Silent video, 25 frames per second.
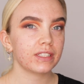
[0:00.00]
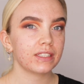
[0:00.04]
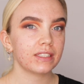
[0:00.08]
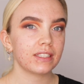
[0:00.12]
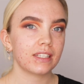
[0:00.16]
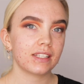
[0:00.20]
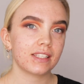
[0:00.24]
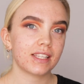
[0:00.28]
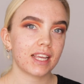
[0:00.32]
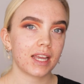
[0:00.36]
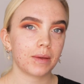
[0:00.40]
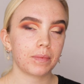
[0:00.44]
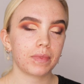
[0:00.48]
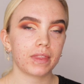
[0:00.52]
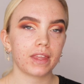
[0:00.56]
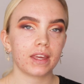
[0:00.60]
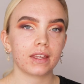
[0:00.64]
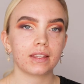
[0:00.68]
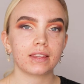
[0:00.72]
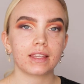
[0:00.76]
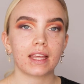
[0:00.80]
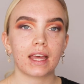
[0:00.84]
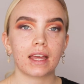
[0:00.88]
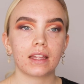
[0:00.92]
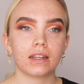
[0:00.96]
the same
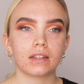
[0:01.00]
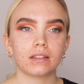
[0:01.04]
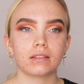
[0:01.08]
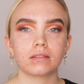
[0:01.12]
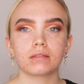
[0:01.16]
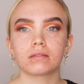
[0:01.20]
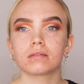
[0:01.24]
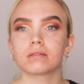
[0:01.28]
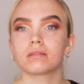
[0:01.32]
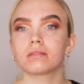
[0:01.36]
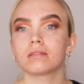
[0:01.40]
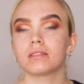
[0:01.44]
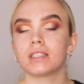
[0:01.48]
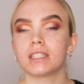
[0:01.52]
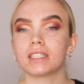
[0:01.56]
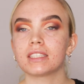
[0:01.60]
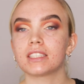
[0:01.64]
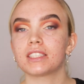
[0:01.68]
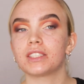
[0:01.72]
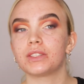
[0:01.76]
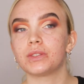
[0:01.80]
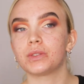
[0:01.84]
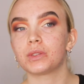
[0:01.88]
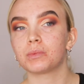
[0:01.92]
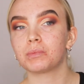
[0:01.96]
thing that...
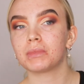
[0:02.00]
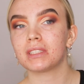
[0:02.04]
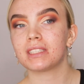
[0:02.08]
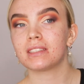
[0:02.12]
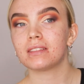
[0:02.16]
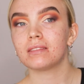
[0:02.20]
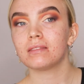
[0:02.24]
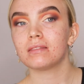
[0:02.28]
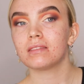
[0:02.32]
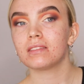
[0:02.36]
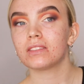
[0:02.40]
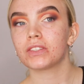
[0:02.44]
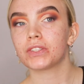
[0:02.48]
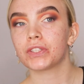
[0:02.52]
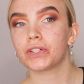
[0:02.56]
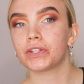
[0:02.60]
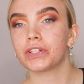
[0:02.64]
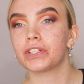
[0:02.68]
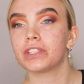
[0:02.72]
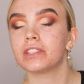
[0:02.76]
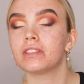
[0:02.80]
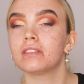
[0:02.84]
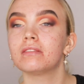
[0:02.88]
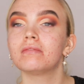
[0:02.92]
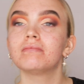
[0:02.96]
Excuse me, sir?